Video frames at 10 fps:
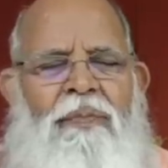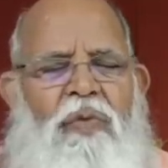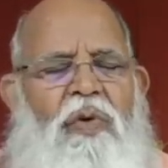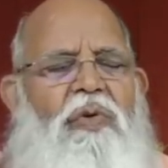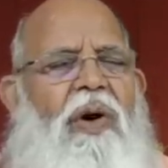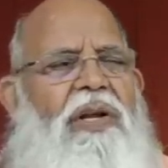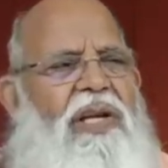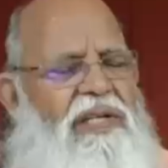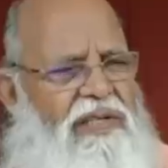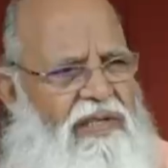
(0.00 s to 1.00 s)
Those who are
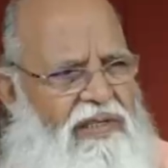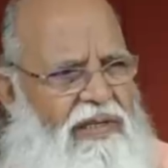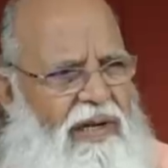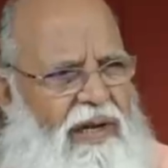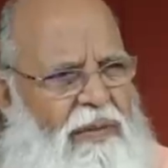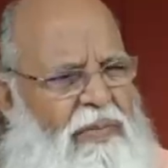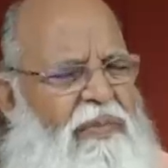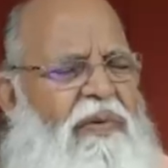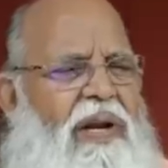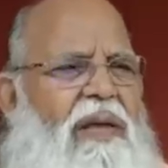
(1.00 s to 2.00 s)
youngsters,
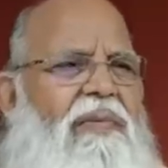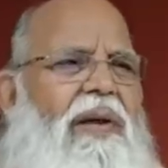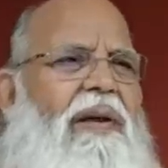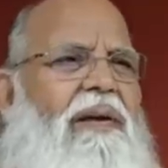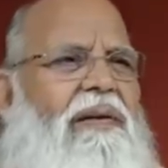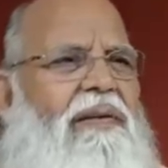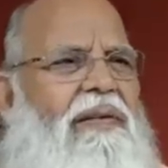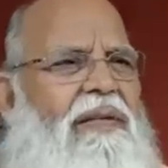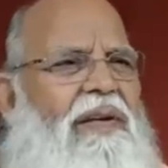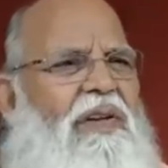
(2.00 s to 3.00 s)
be forgiving.
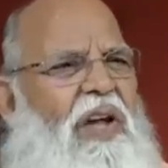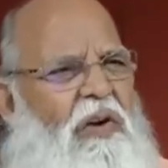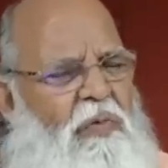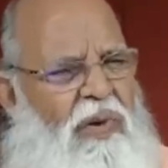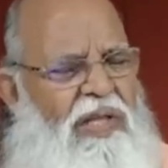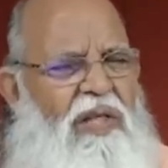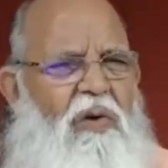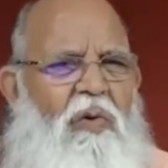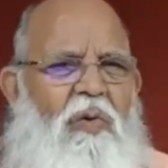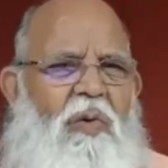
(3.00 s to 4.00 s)
You have to play the
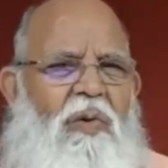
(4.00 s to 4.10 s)
role.